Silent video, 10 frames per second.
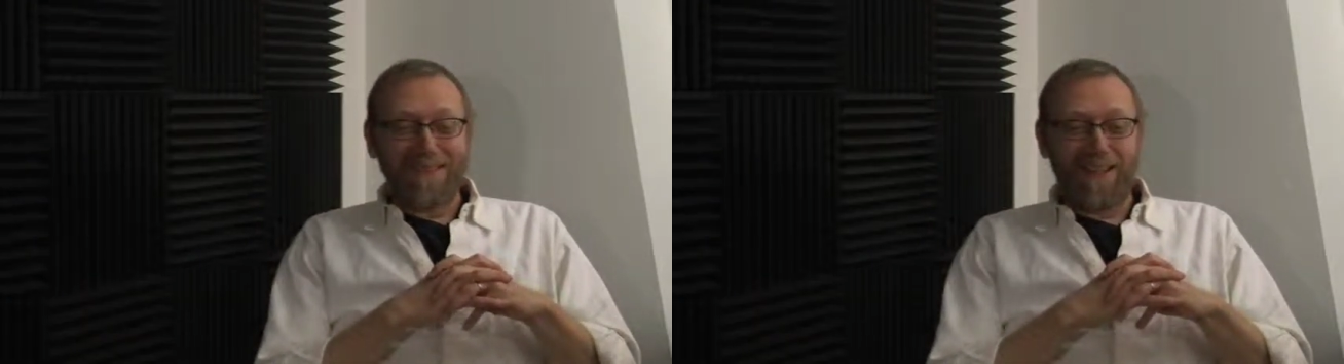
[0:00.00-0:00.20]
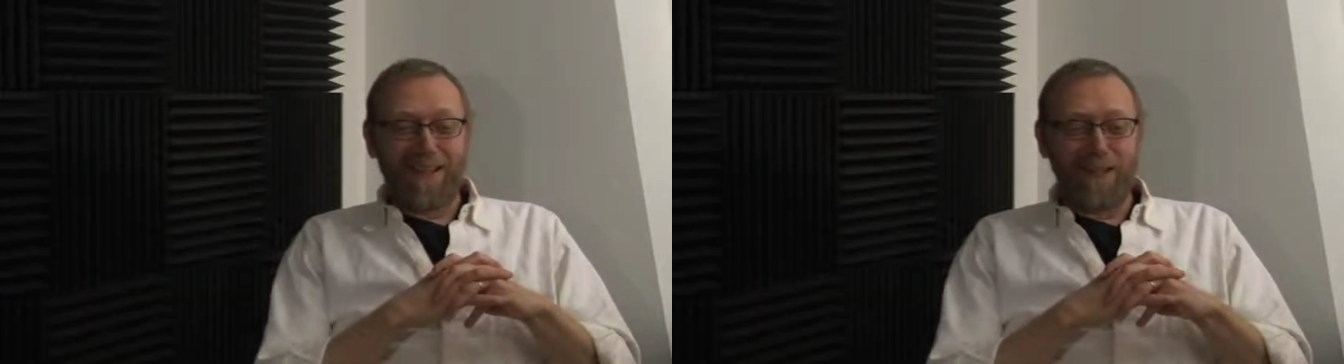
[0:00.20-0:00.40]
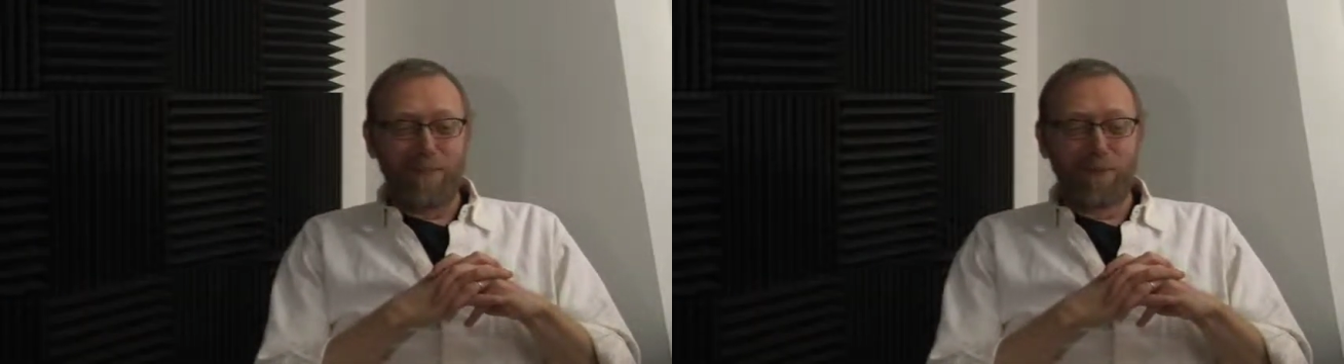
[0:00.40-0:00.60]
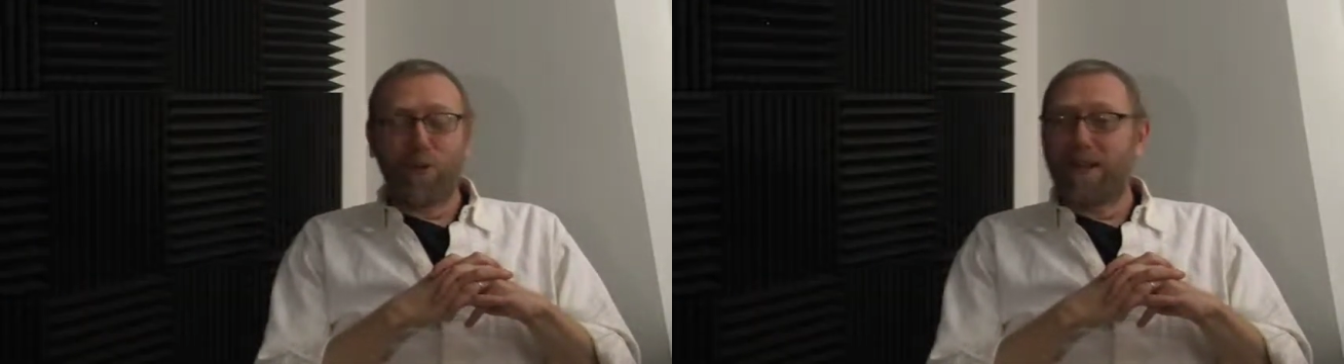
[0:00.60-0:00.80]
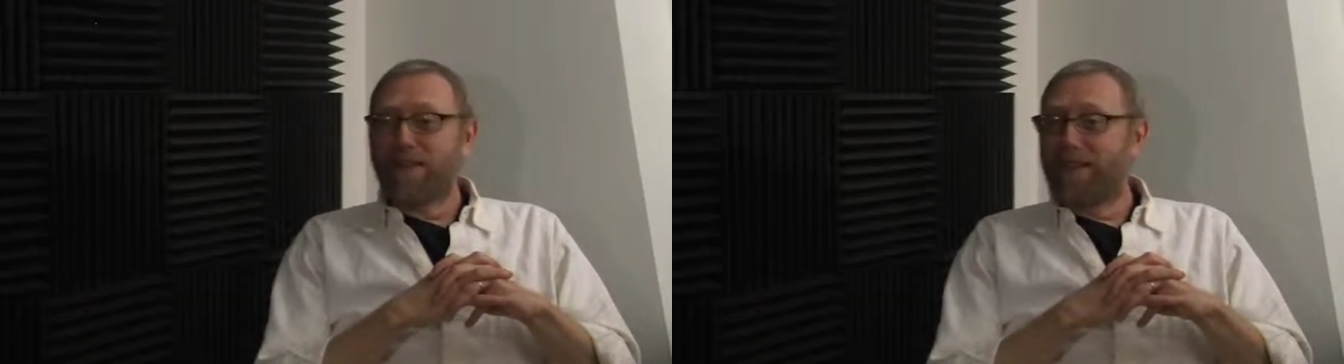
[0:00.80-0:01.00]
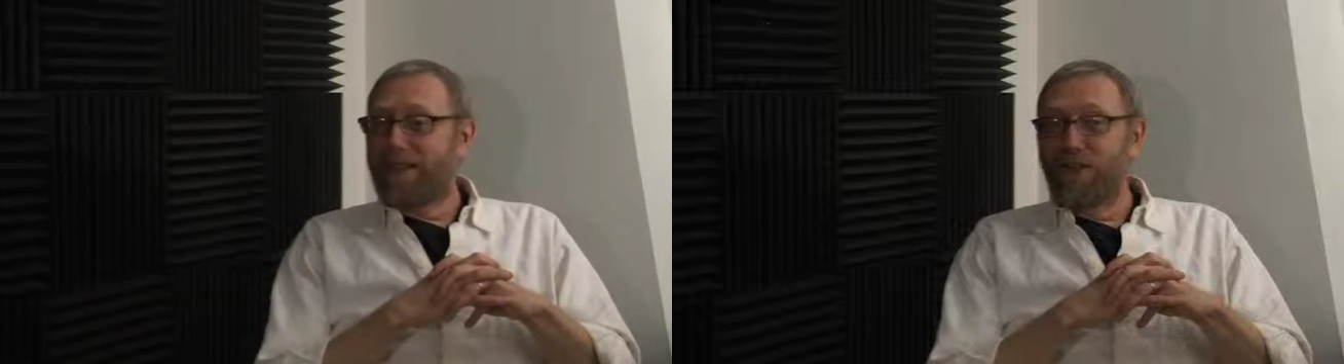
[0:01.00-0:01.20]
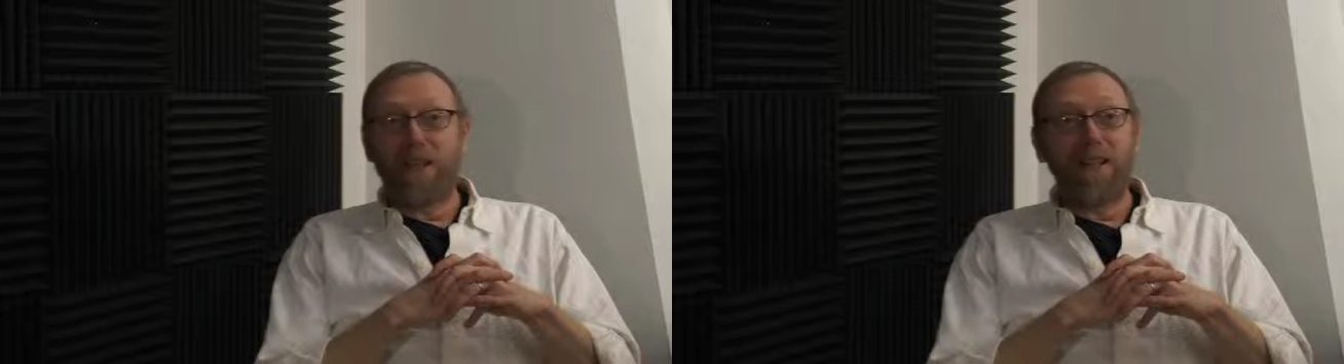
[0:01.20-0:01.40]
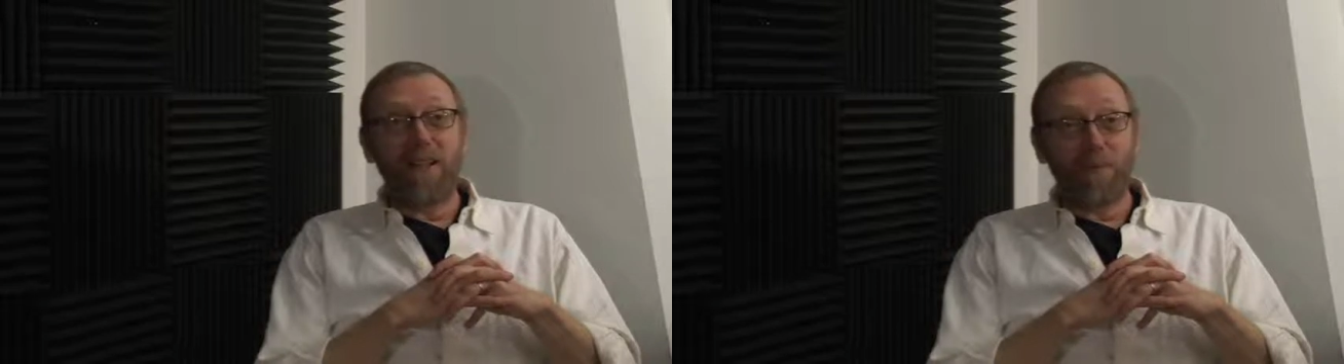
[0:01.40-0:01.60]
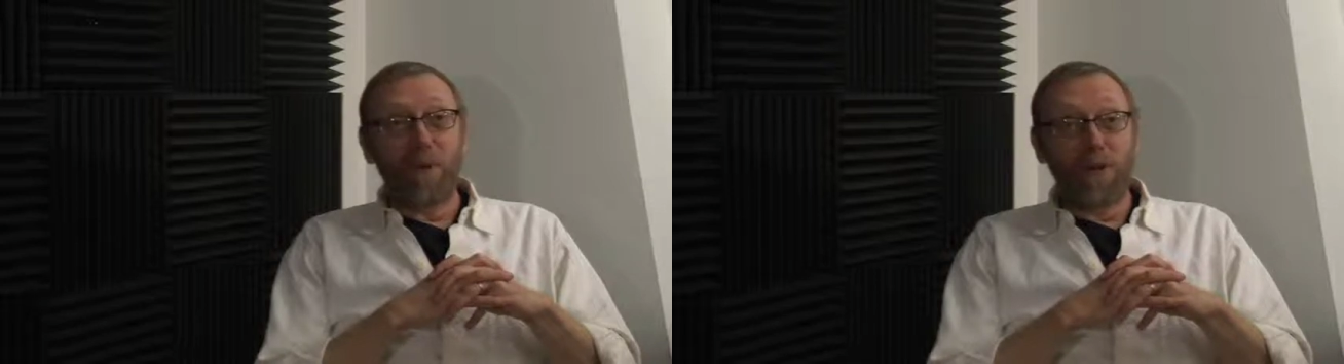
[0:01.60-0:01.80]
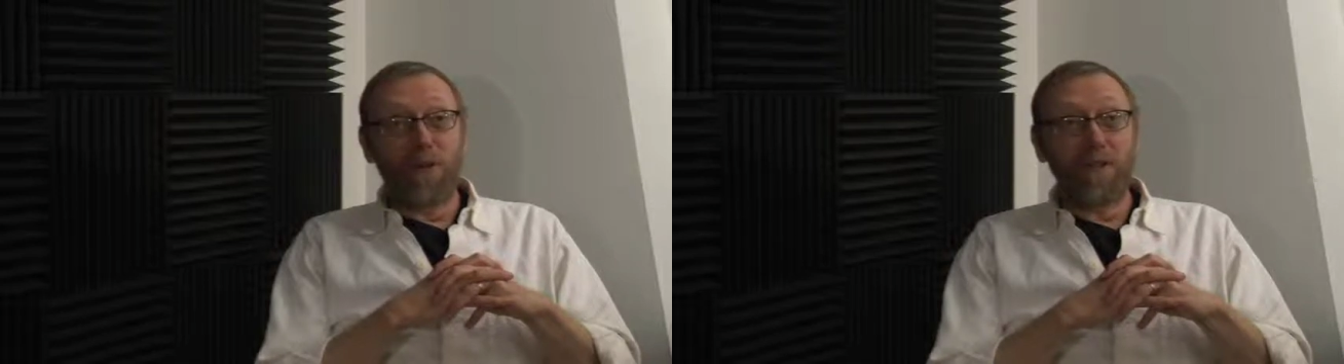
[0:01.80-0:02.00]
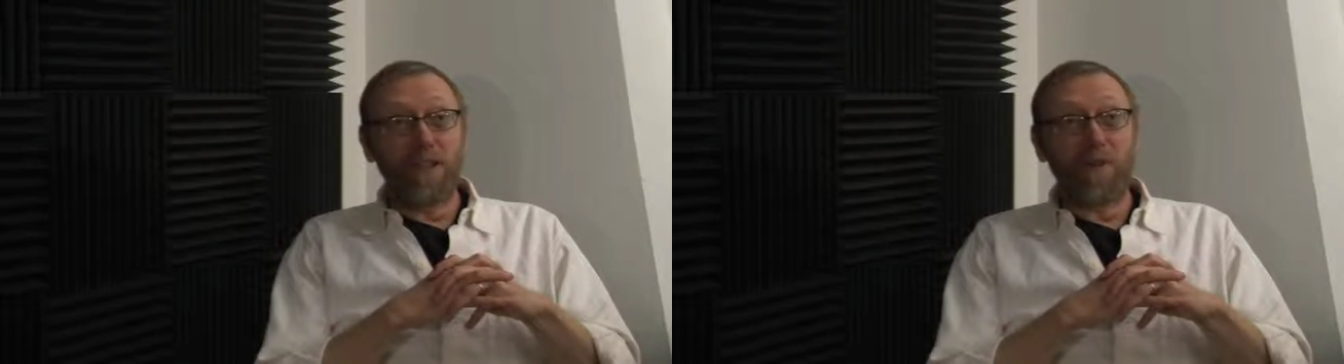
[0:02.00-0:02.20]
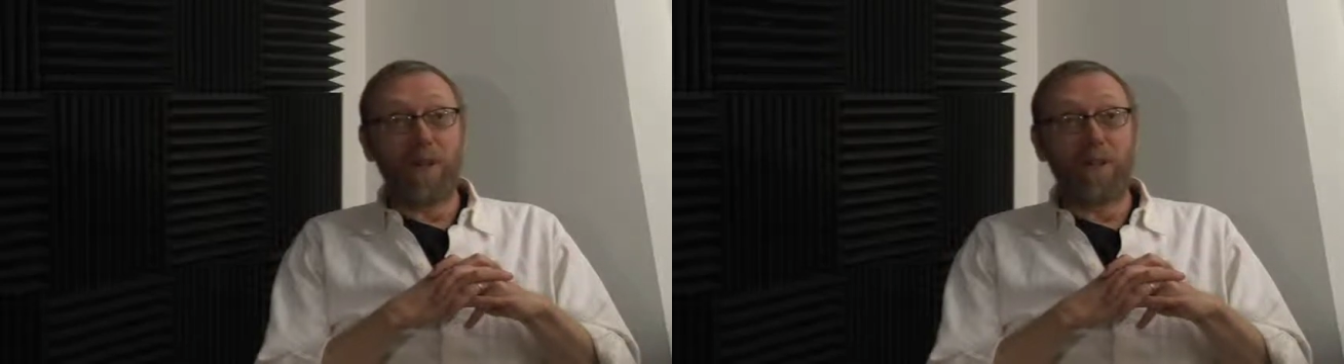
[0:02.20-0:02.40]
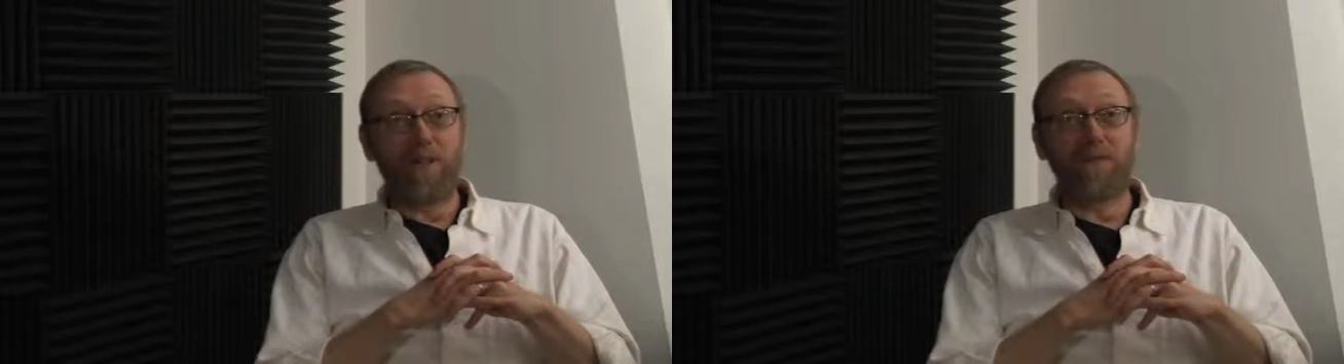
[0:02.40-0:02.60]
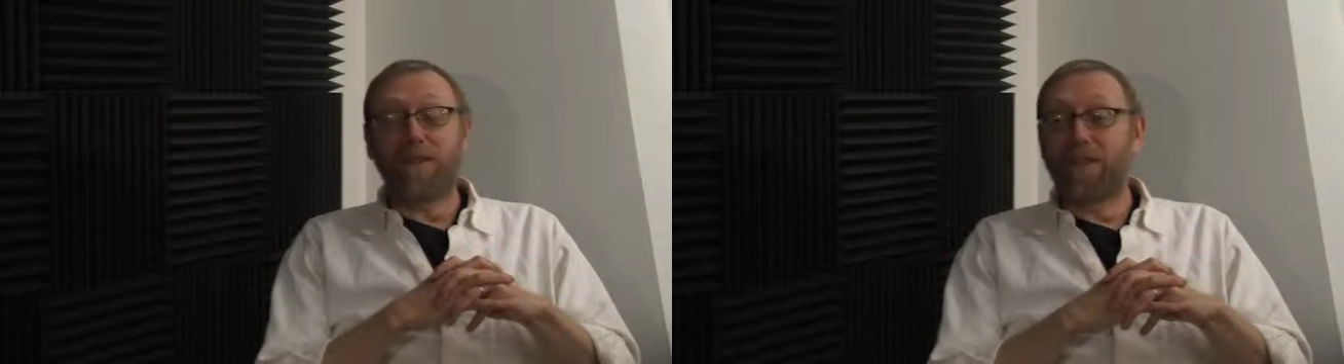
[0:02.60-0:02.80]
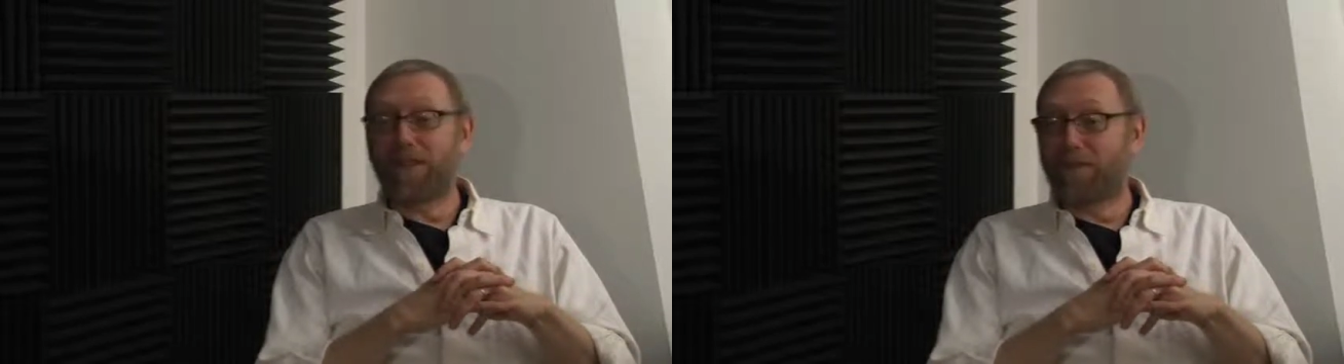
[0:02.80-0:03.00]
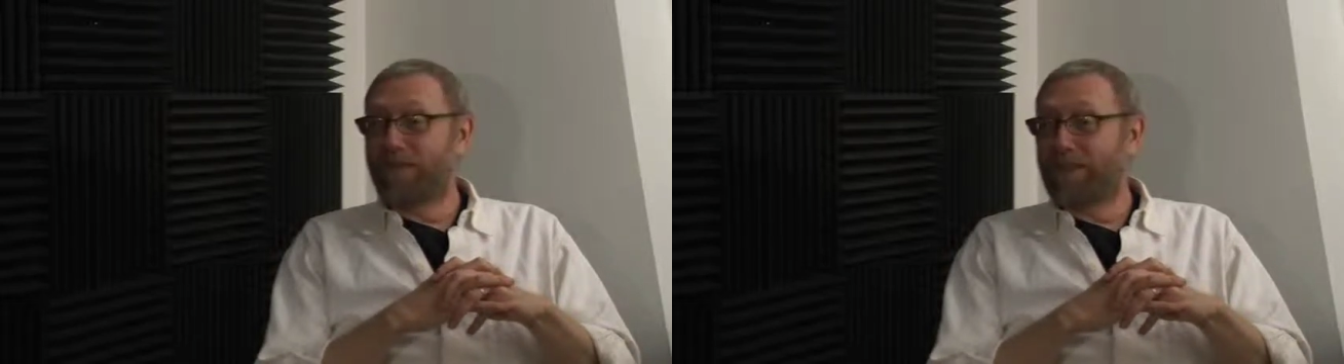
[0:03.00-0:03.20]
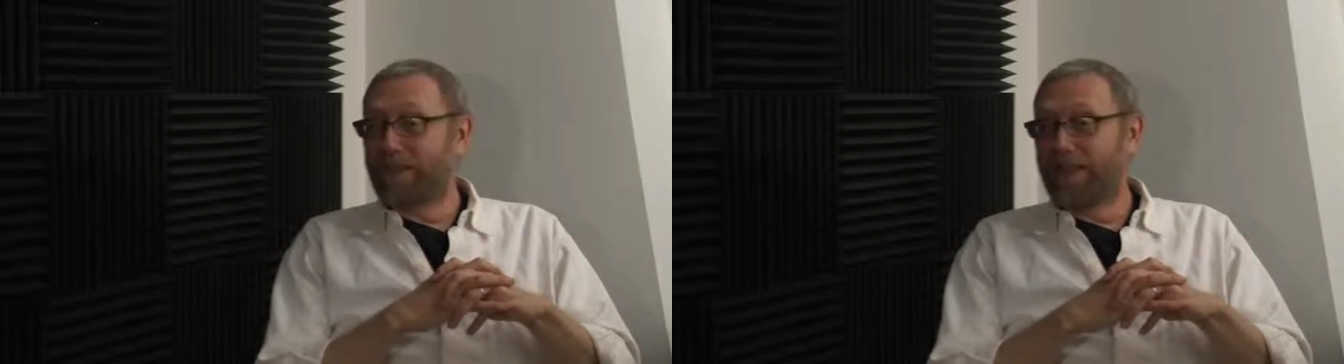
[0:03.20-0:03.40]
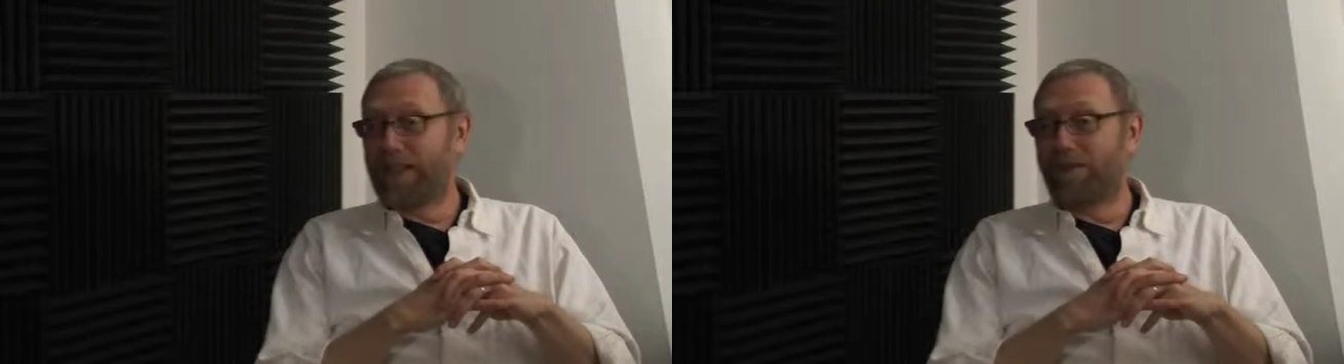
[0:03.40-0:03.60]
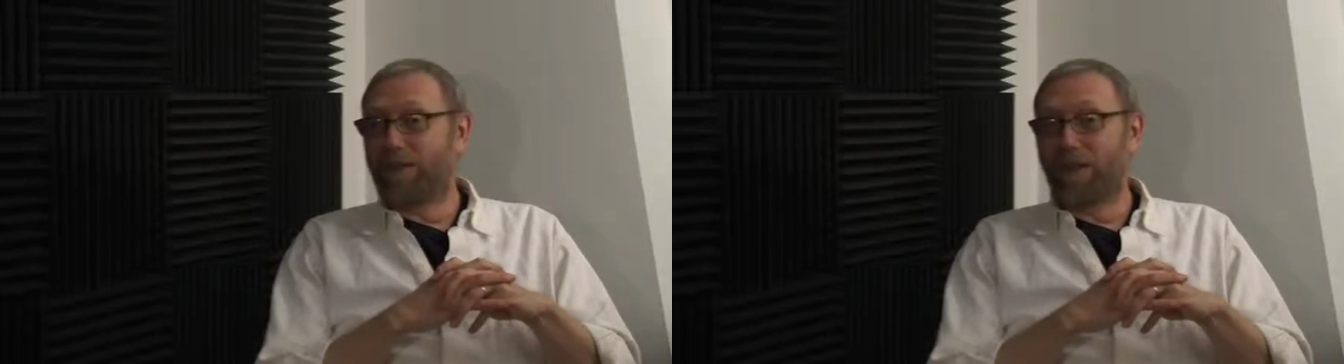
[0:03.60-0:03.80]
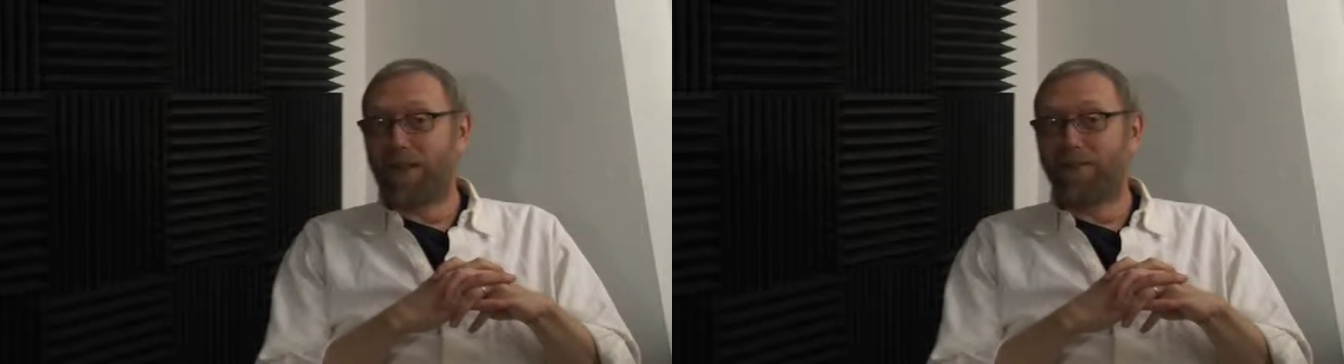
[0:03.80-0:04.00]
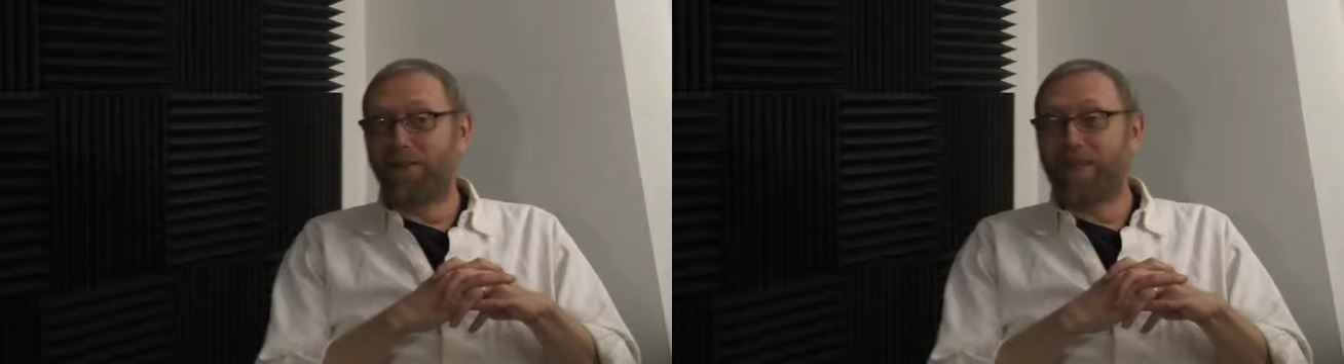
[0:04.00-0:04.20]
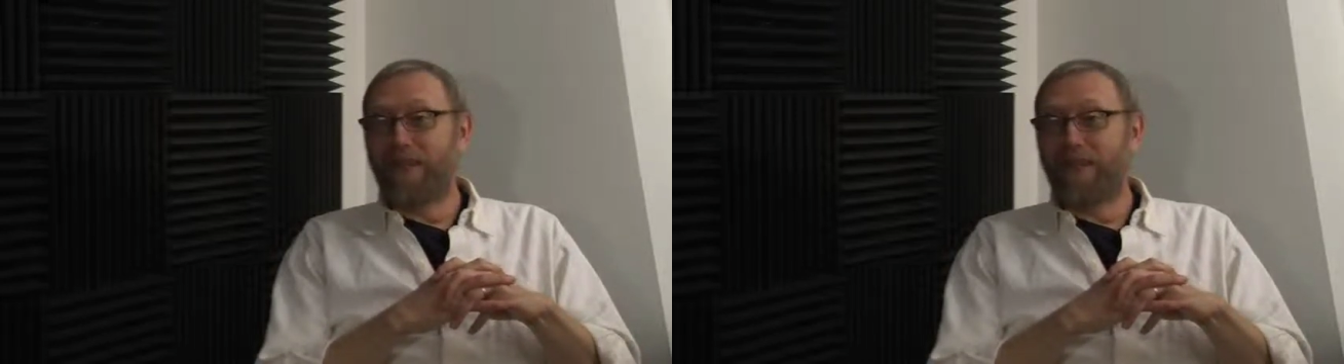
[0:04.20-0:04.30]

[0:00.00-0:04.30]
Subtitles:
I'm translating Chinese poetry. That's probably the furthest afield that I've gone.